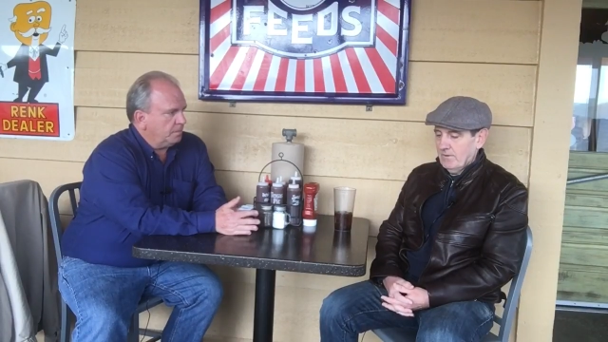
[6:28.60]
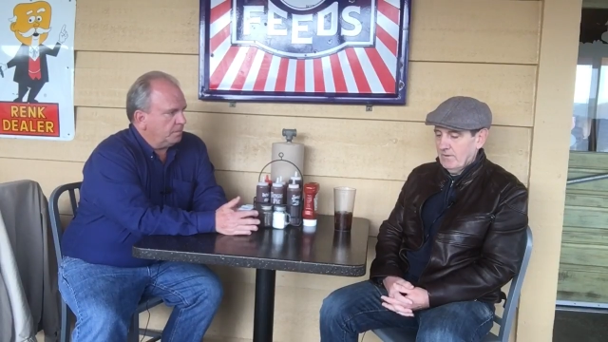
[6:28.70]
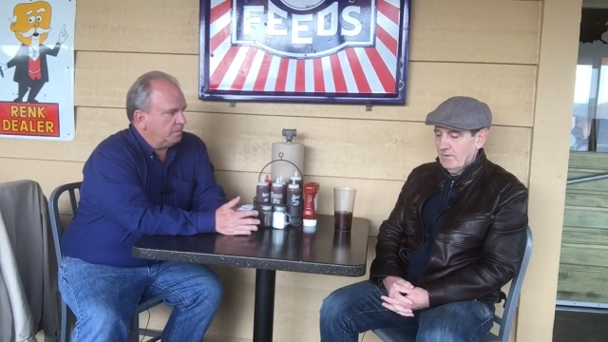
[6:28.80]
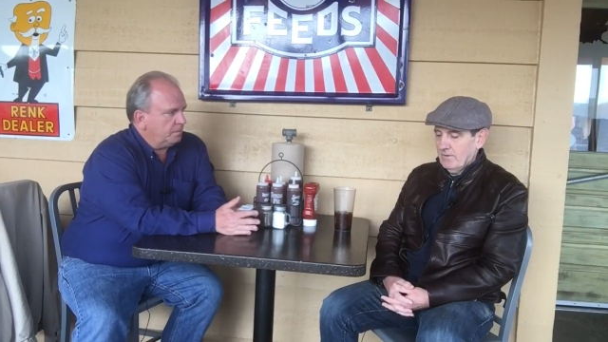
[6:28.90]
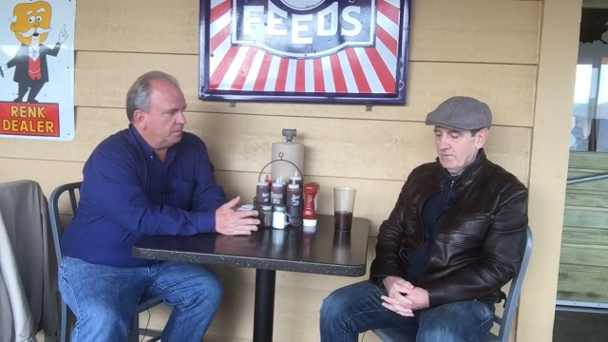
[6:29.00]

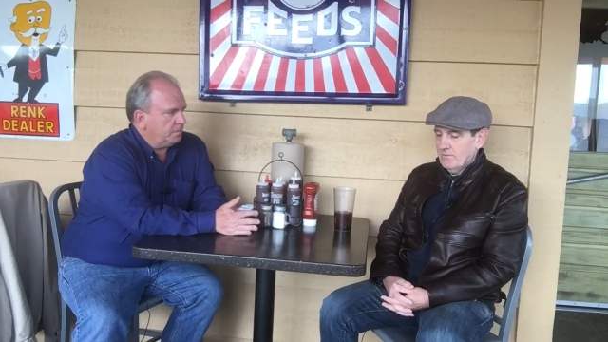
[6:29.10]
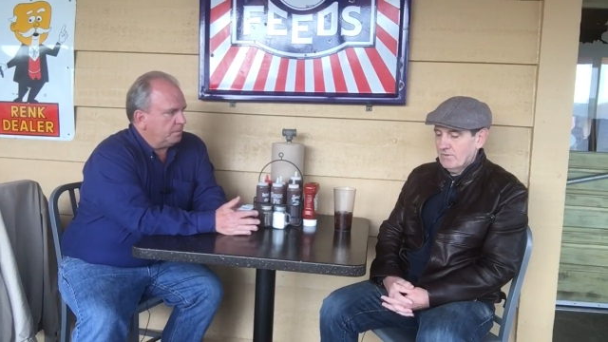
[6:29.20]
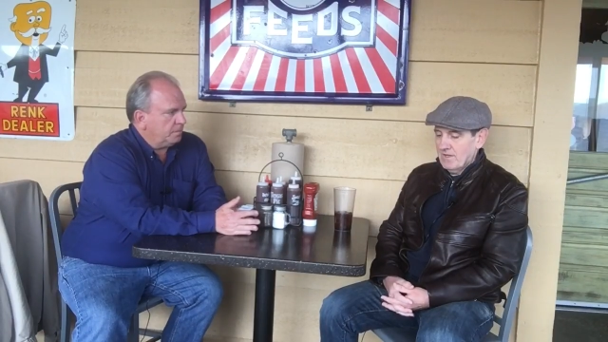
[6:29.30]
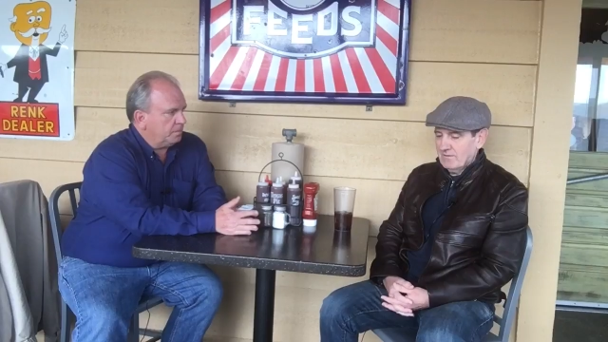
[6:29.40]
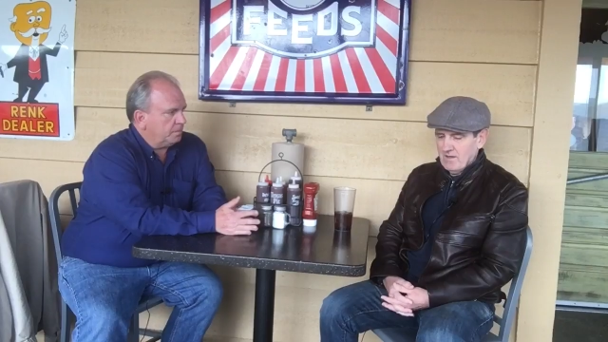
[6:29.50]
Speaker 1: uh, during
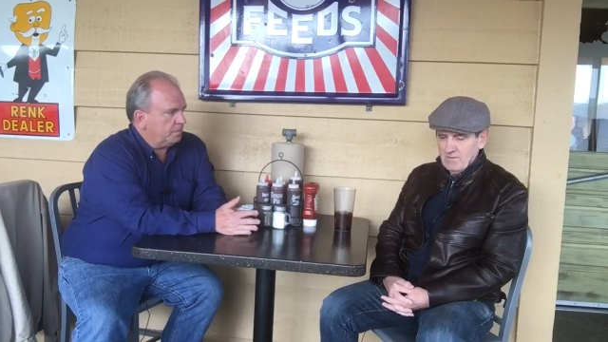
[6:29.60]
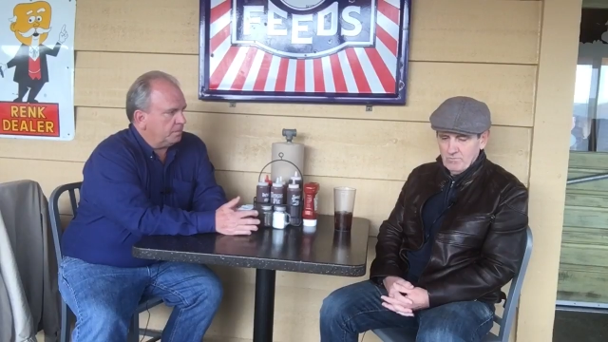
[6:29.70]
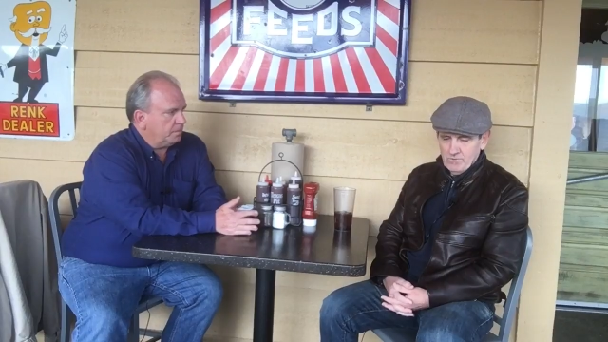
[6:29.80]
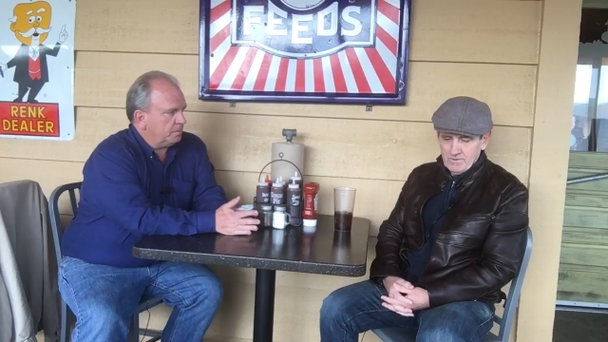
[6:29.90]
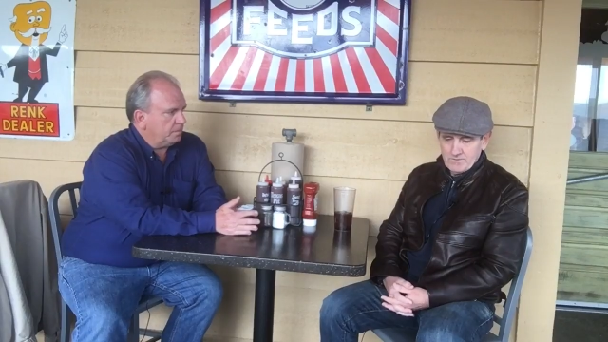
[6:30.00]
that time,
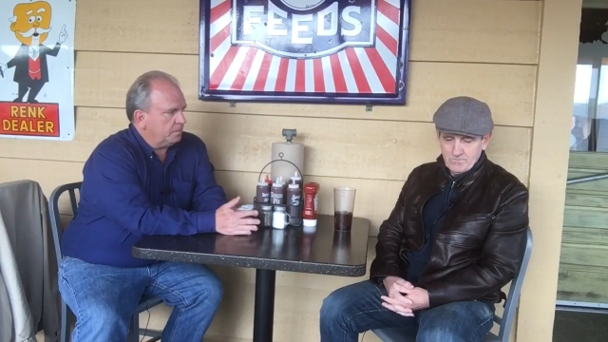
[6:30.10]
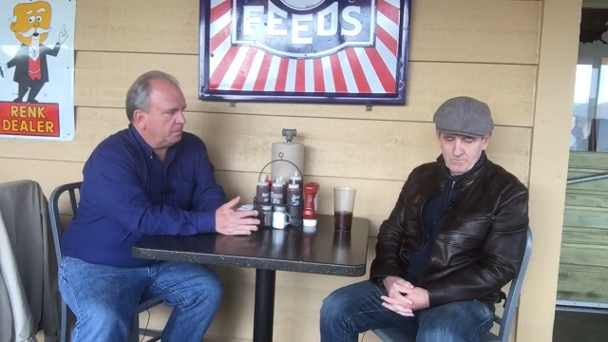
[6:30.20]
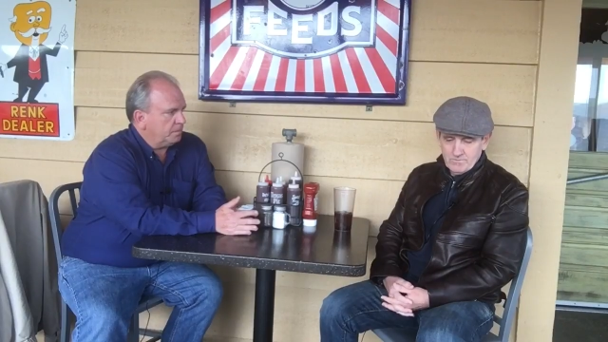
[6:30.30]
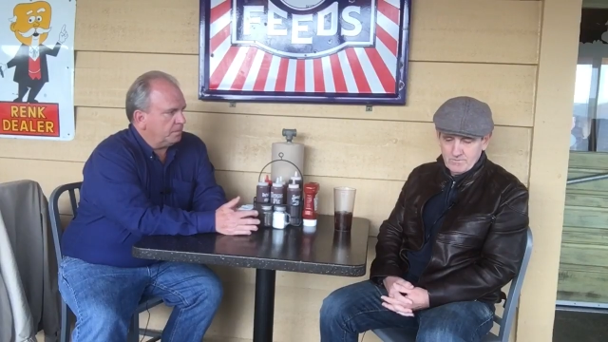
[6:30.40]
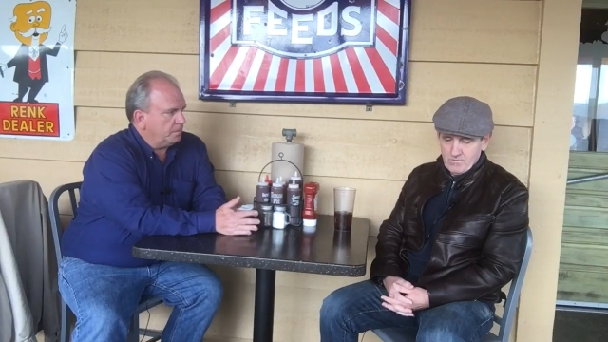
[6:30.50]
who else
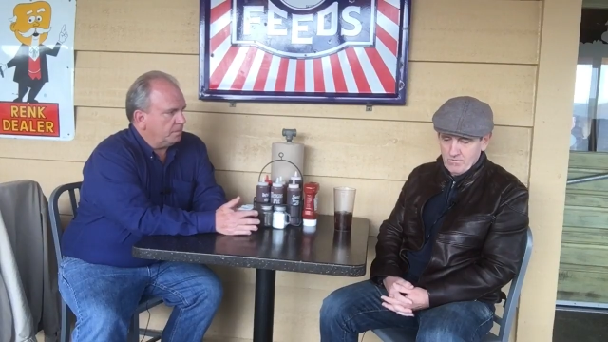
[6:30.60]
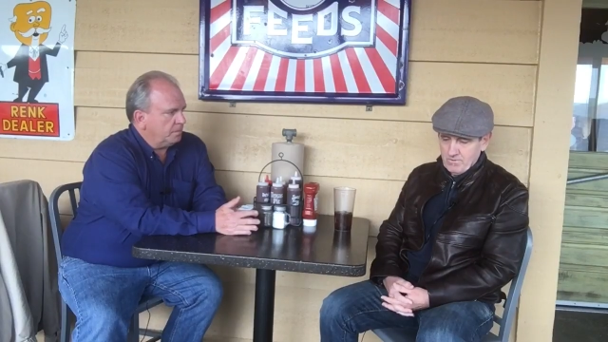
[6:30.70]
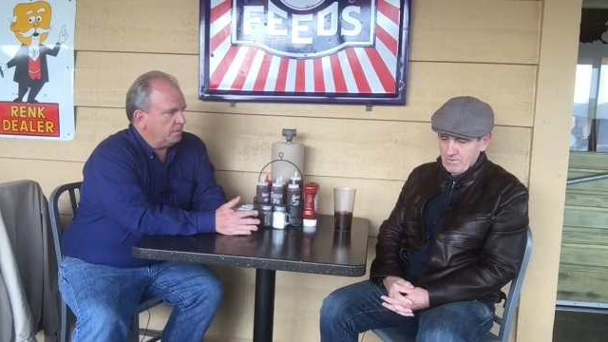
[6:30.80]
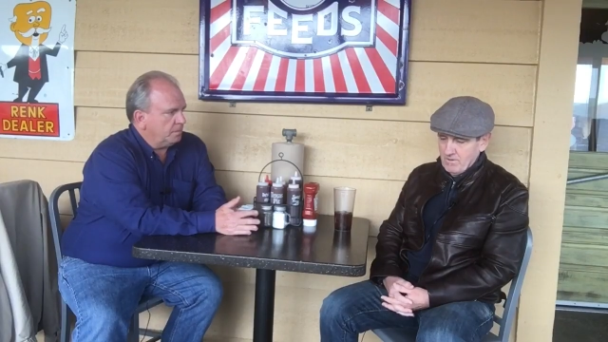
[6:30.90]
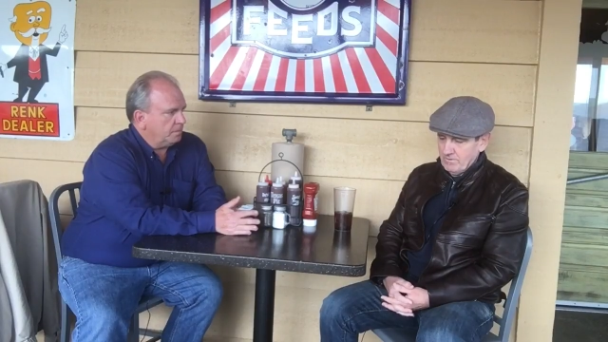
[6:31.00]
was going
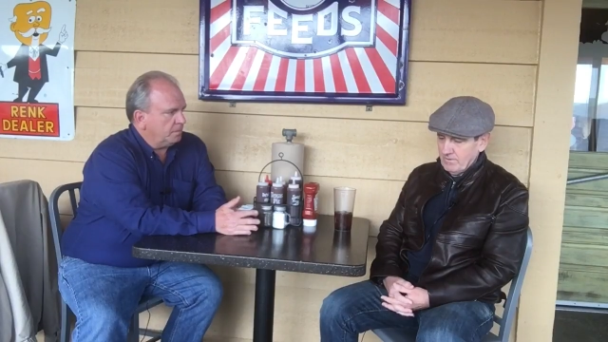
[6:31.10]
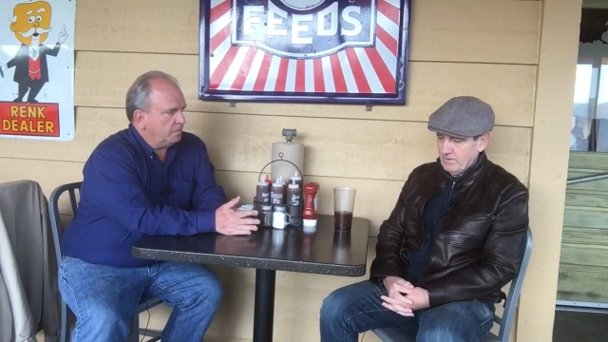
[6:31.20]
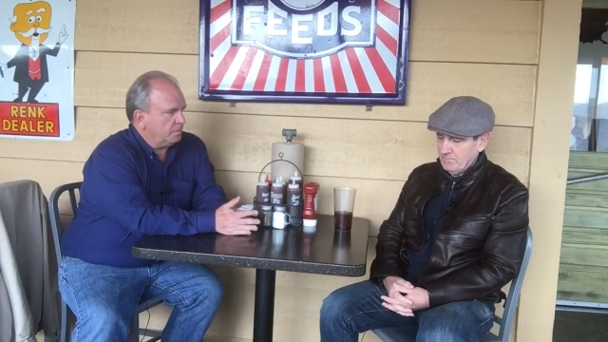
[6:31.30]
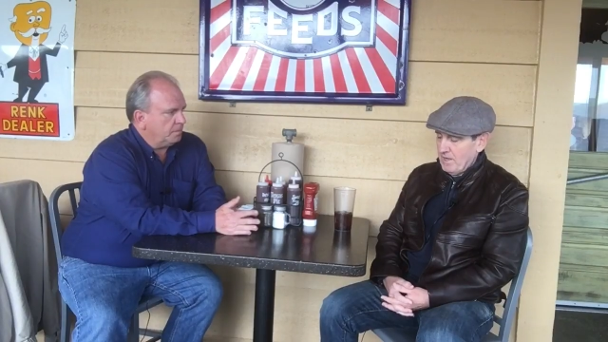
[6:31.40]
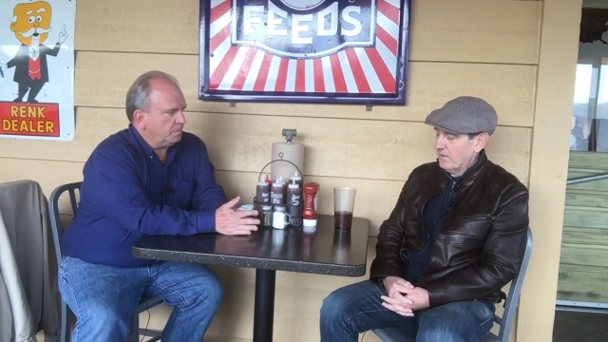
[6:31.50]
around?
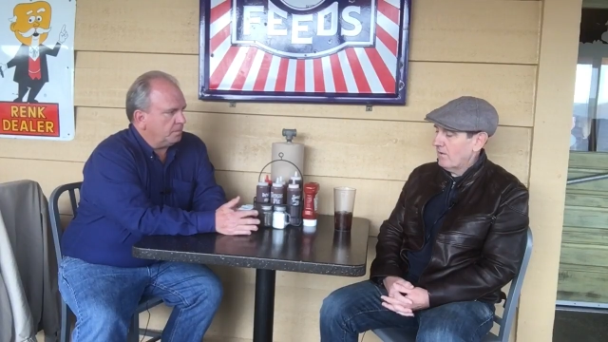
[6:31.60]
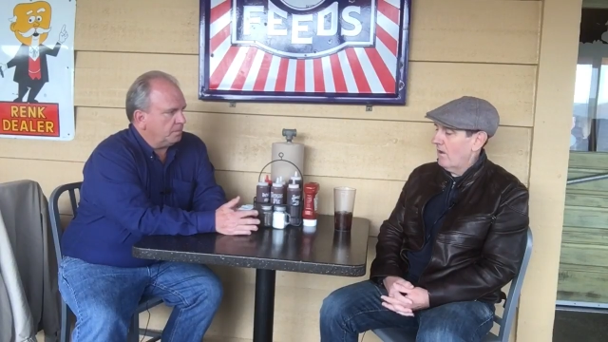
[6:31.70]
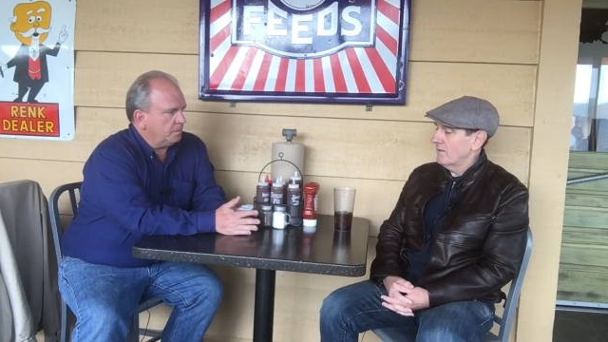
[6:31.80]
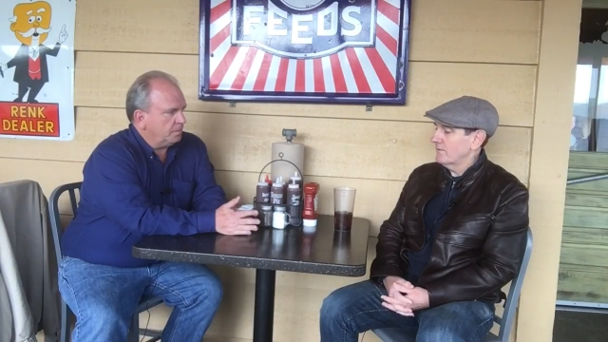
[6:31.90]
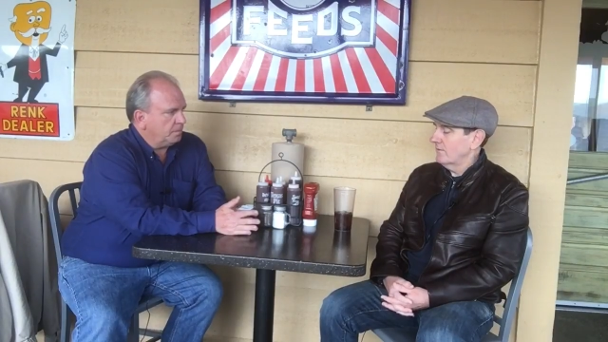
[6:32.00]
Uh, Patti
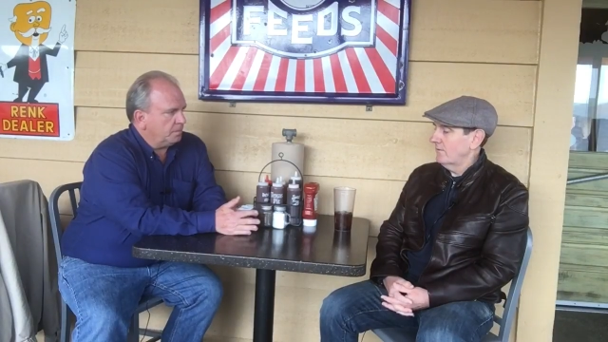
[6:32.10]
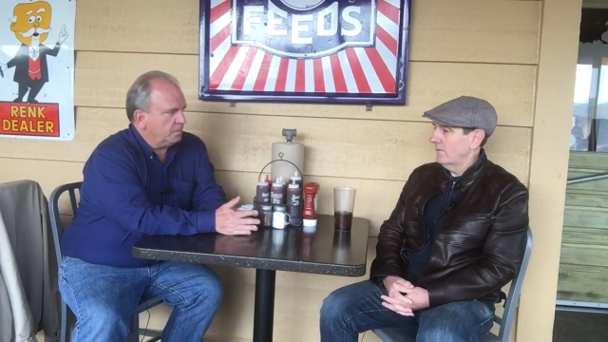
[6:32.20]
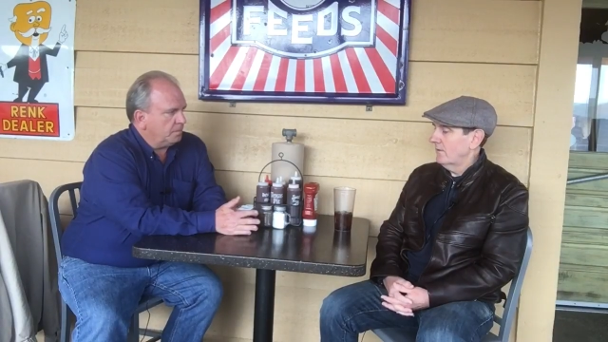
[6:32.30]
Austin,